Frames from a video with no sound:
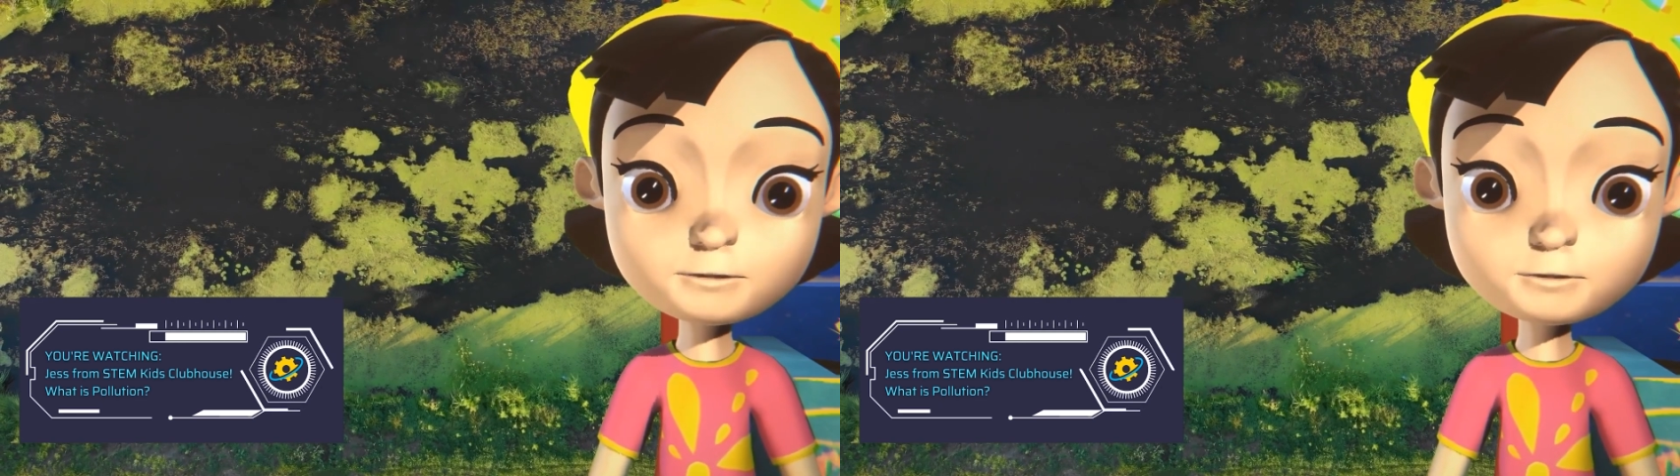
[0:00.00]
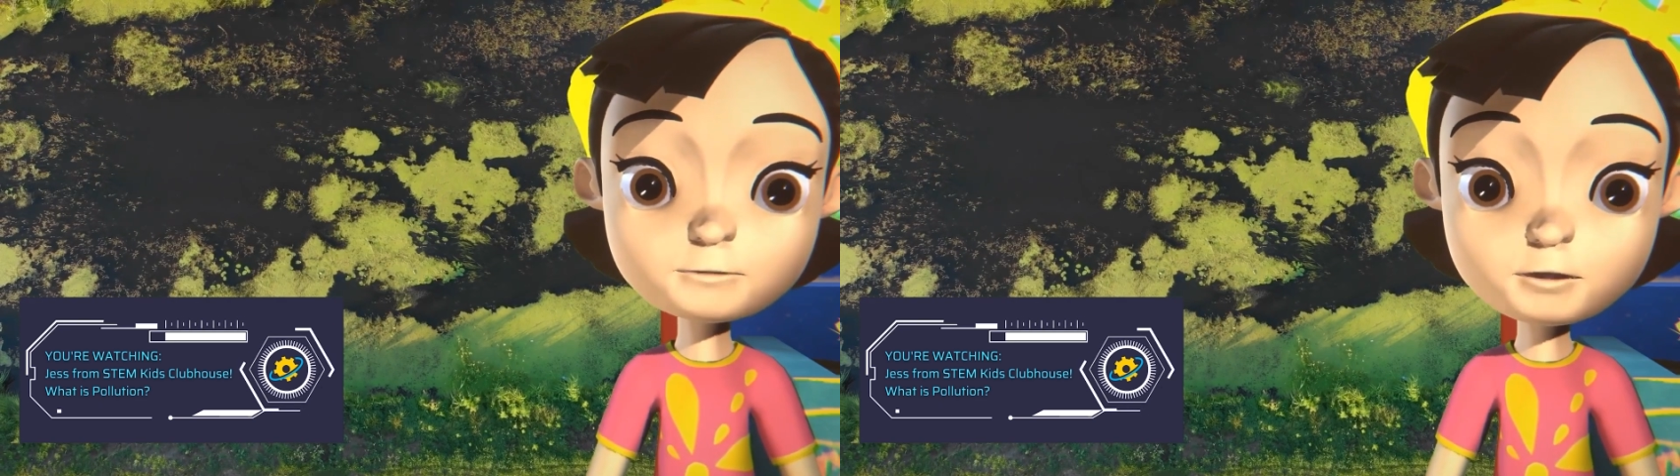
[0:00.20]

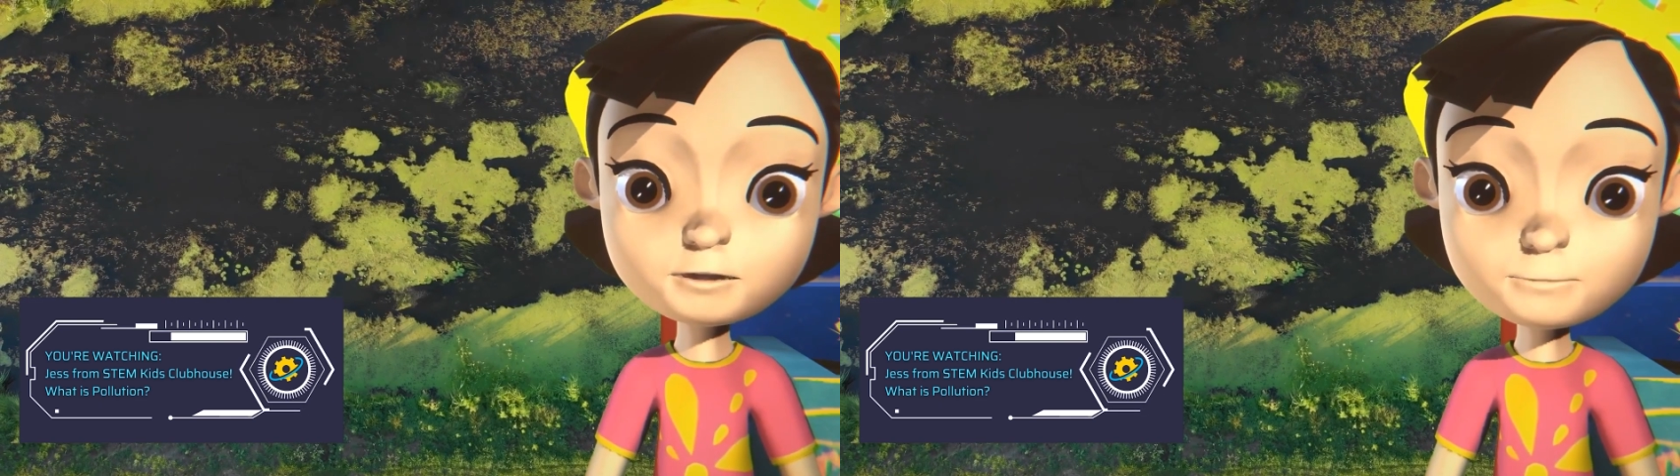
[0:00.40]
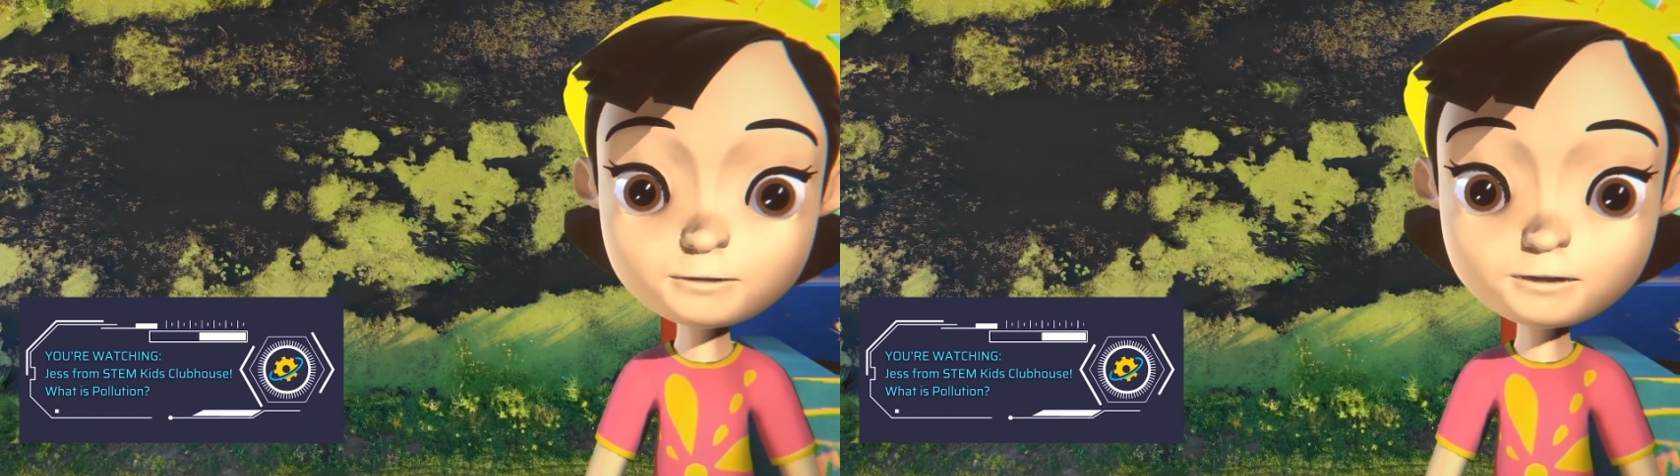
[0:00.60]
other
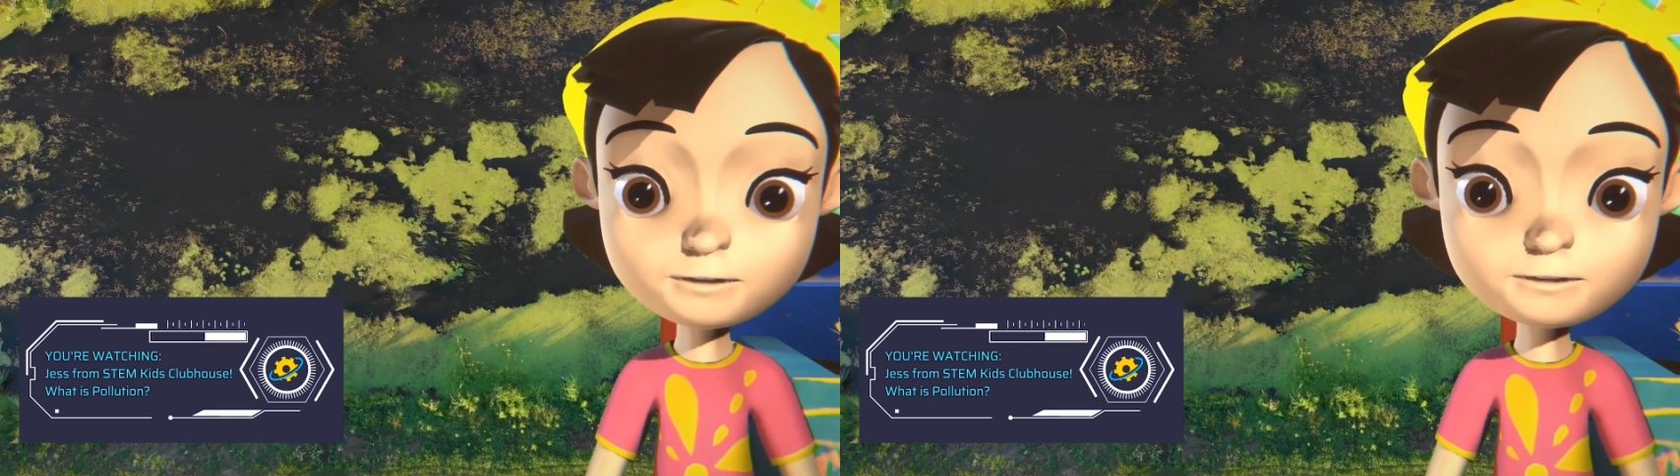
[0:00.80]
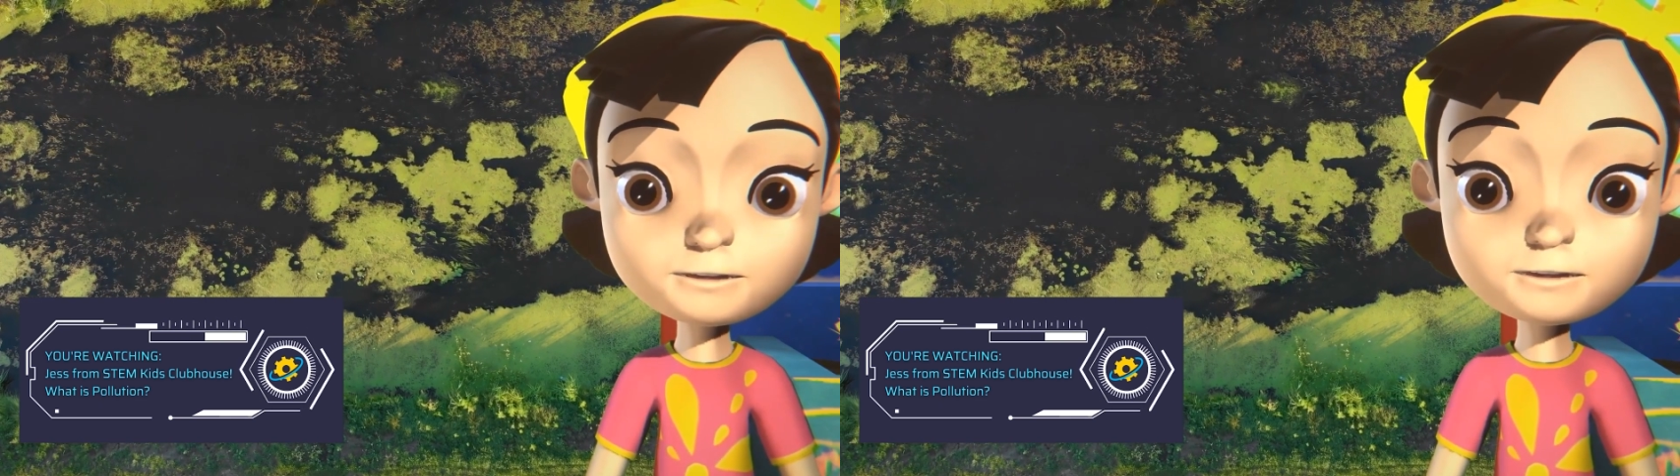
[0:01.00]
aquatic
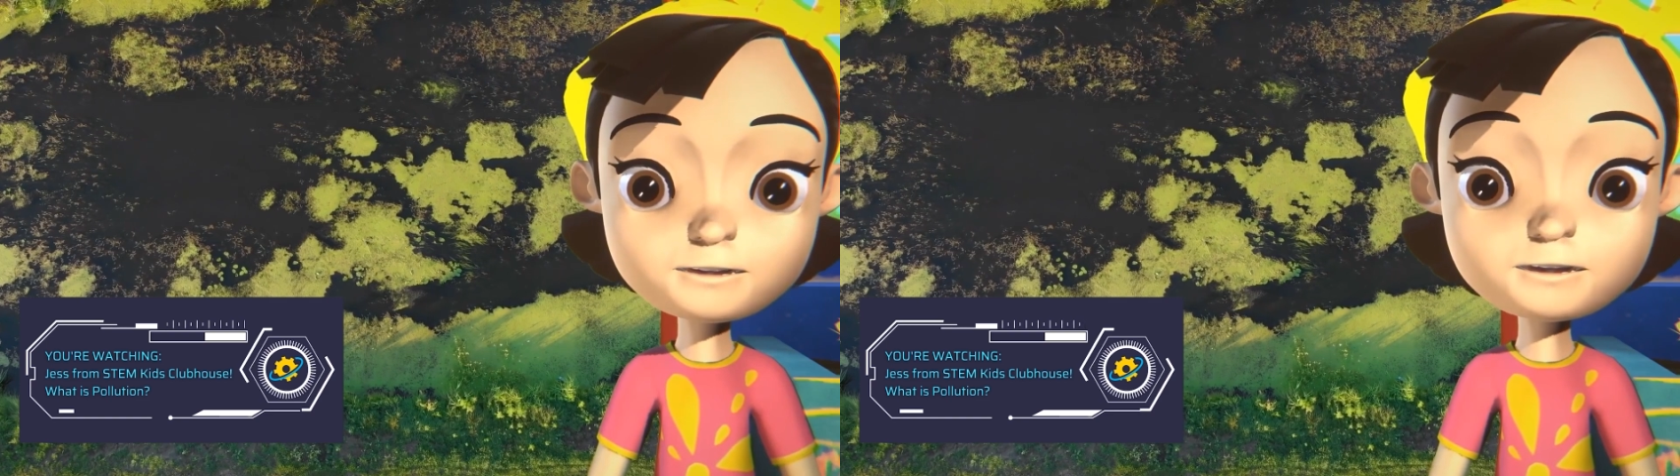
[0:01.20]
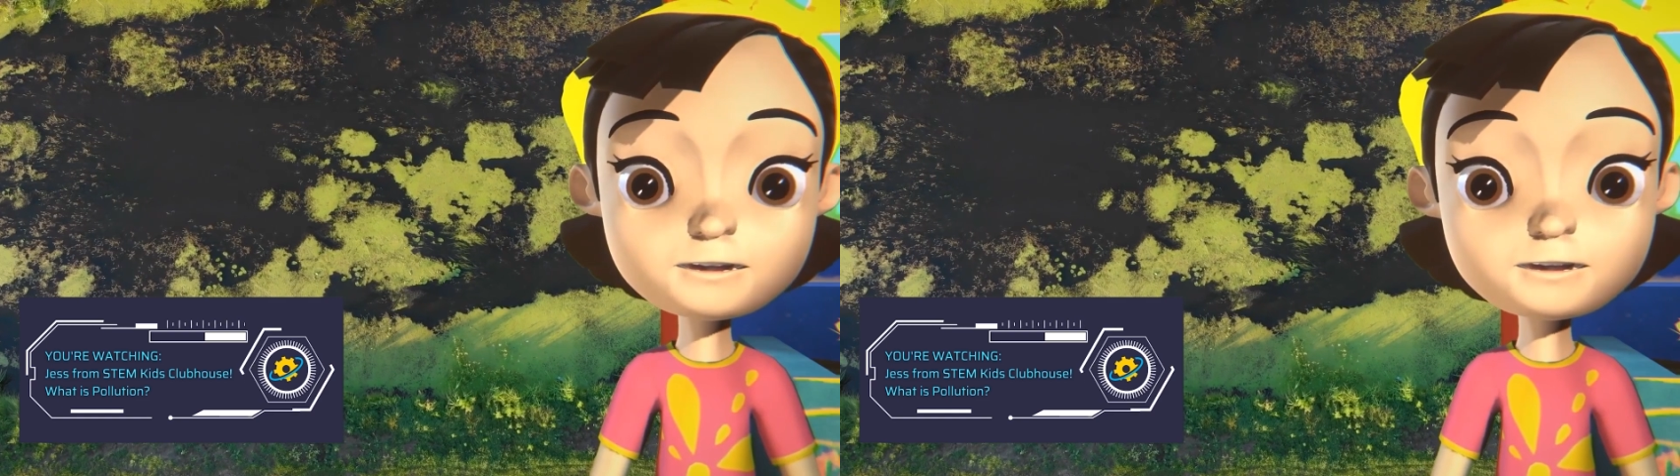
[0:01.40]
plants.